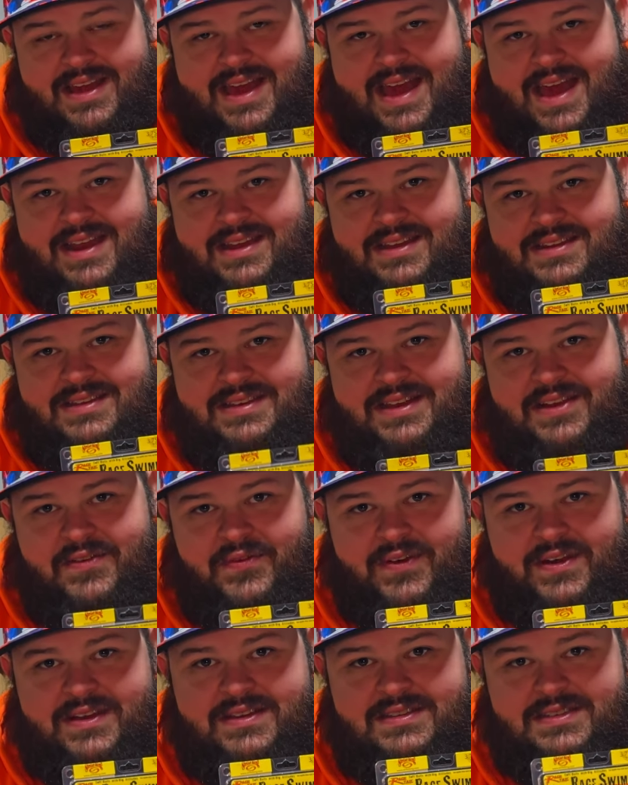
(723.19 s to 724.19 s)
at a
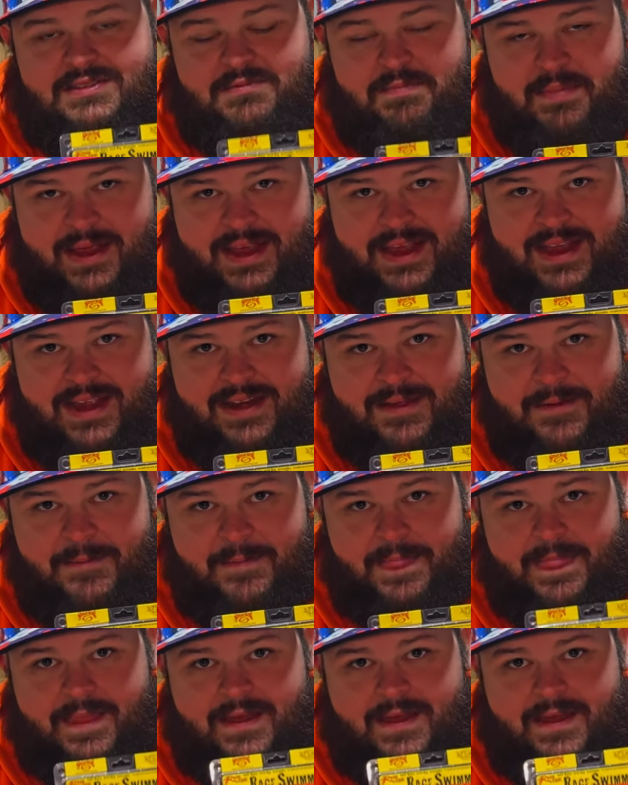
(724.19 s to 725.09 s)
different speed,